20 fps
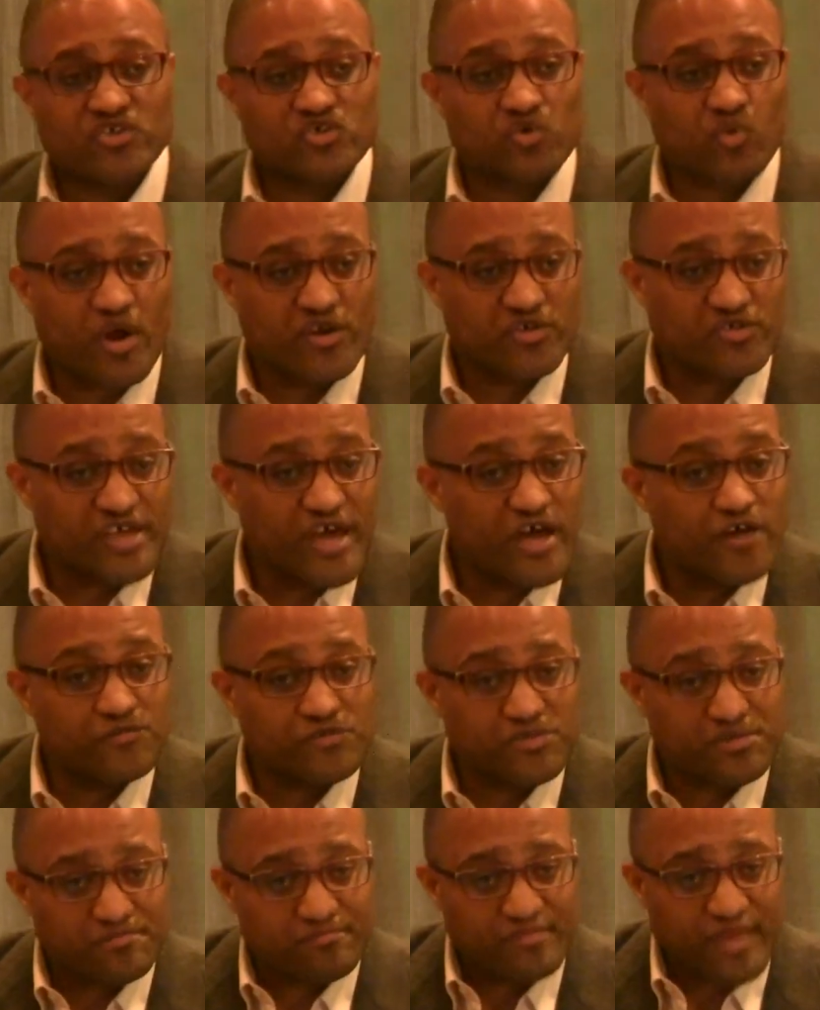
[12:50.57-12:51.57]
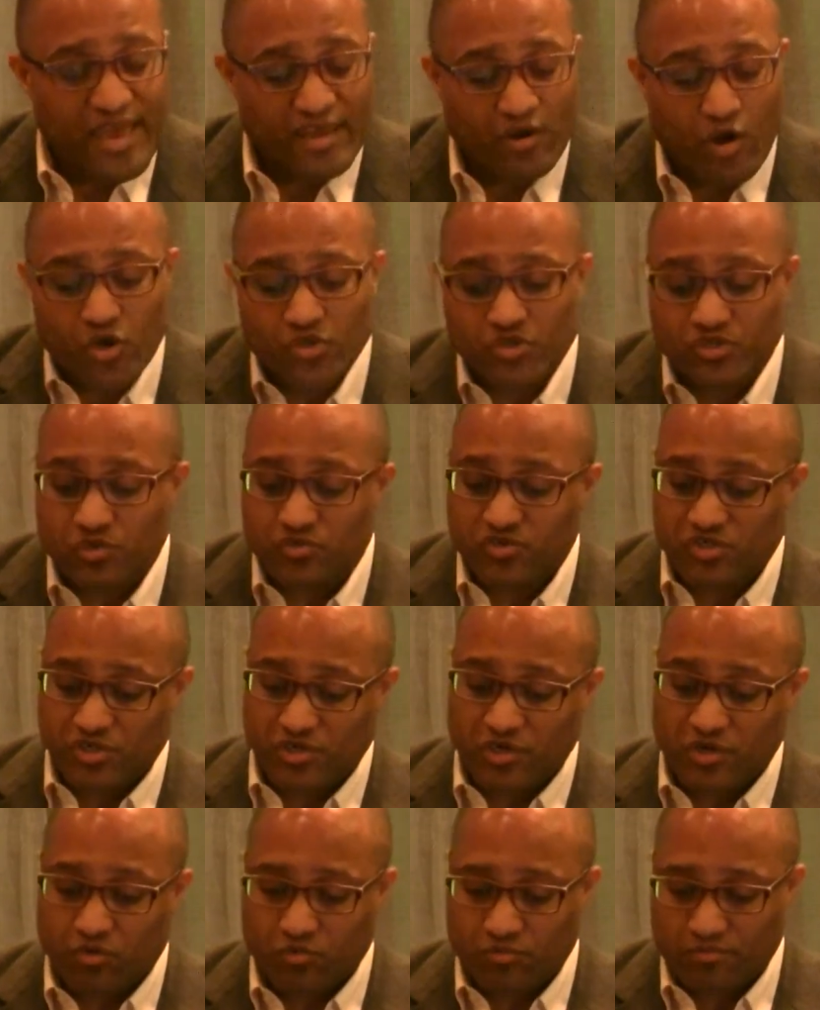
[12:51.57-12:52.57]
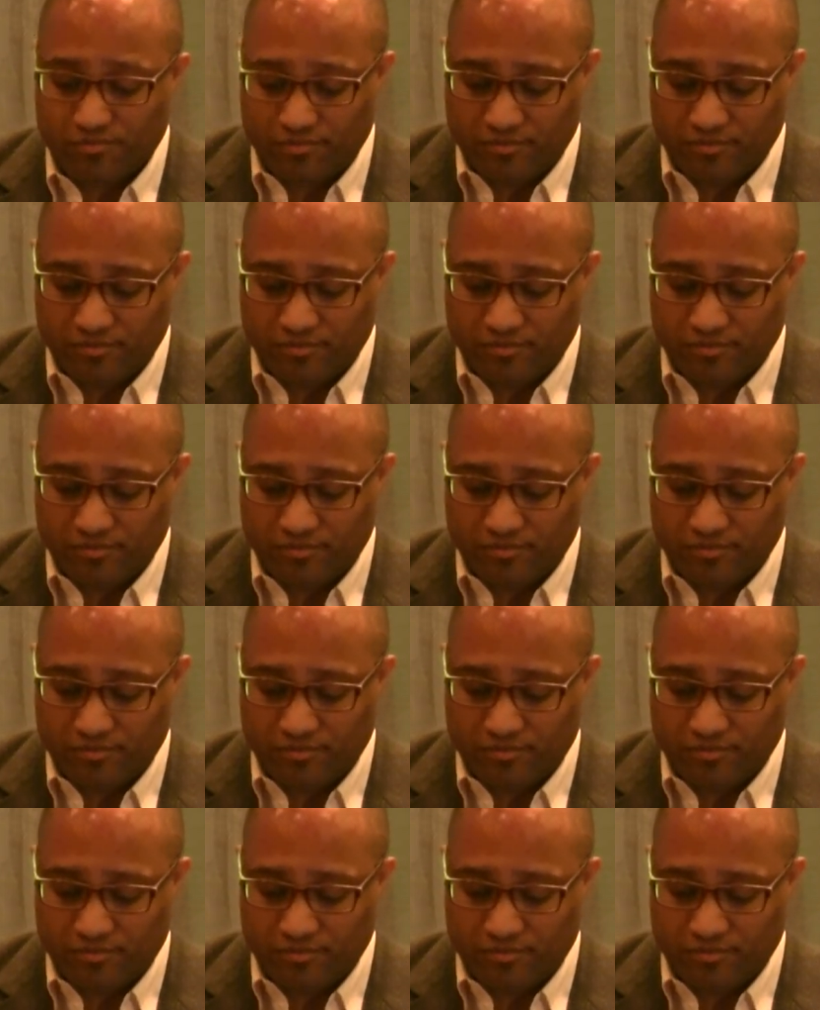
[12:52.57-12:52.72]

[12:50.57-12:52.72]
to ourselves and also to you.